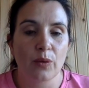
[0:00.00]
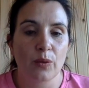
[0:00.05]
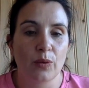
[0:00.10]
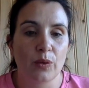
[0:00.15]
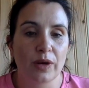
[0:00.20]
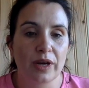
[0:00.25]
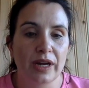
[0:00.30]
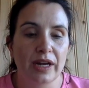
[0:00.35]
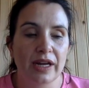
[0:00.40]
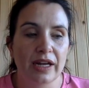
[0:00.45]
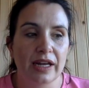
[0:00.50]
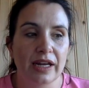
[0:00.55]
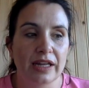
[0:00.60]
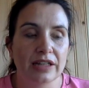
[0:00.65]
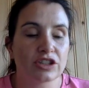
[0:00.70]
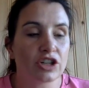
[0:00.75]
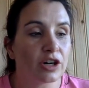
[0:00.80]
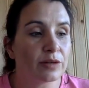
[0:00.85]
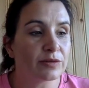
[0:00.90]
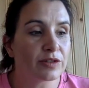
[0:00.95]
We,
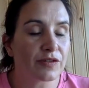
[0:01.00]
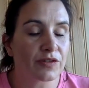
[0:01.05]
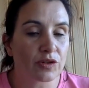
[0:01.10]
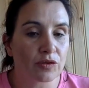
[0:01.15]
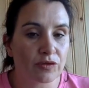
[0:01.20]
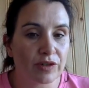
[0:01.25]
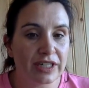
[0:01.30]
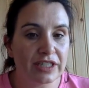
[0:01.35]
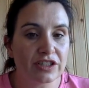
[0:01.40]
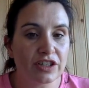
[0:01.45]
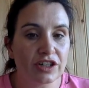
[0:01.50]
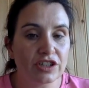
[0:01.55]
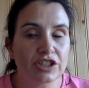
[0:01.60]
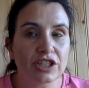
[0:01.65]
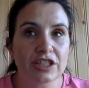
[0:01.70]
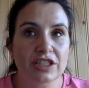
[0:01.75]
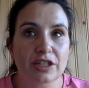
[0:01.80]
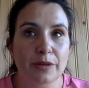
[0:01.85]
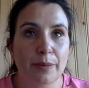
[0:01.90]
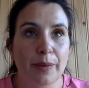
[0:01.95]
in terms of the research,
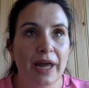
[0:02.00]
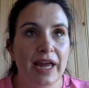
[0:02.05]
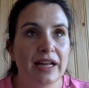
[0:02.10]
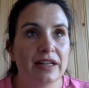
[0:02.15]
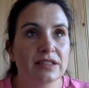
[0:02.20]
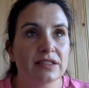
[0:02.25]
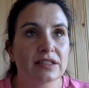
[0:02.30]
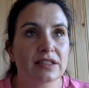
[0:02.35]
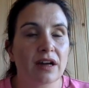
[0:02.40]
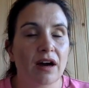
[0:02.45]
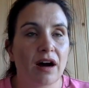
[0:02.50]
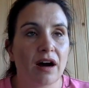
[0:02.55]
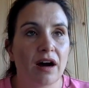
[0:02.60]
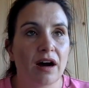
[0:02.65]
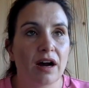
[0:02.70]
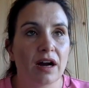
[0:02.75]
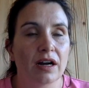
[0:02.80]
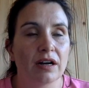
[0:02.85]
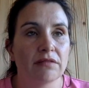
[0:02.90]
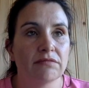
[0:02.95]
it depends
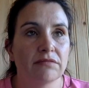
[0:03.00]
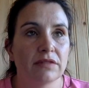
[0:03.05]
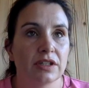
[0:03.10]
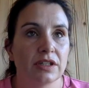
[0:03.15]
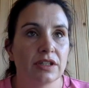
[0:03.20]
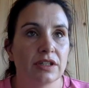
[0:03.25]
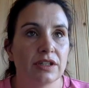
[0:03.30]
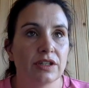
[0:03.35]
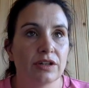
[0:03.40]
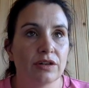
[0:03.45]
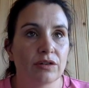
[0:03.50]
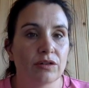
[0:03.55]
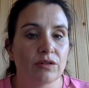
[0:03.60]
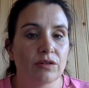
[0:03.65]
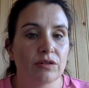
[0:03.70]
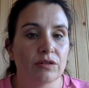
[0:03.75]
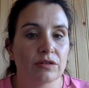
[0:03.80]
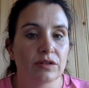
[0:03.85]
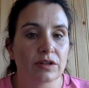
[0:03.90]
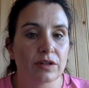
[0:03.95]
on, you
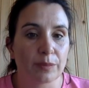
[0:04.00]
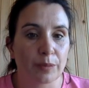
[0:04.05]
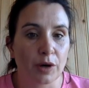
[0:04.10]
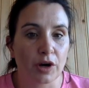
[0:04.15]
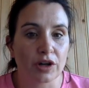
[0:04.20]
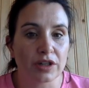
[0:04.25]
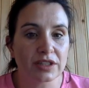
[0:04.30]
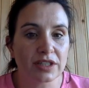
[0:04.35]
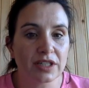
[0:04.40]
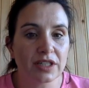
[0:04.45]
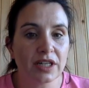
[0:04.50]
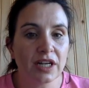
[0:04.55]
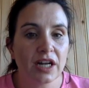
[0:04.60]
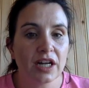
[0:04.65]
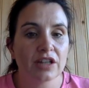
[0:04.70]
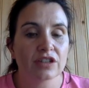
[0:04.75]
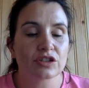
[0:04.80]
know, the person.